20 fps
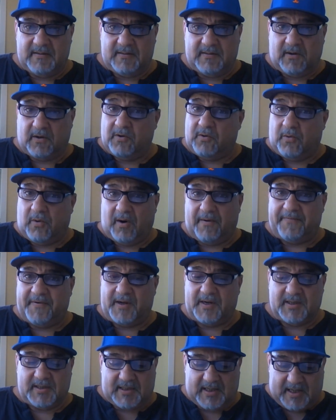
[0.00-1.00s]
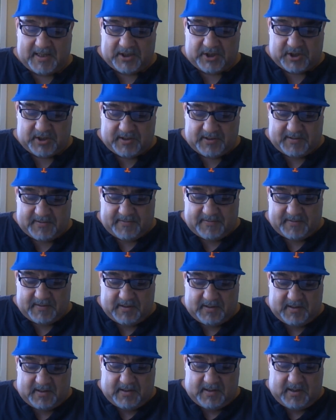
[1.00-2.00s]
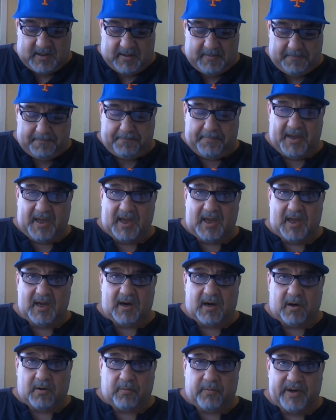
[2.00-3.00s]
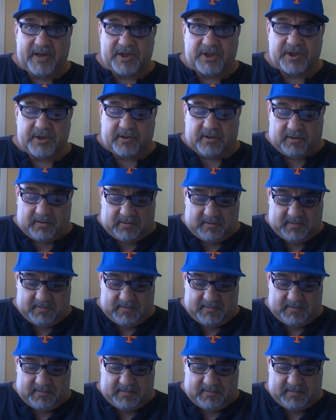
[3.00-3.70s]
Don't go off on a tangent. Be original.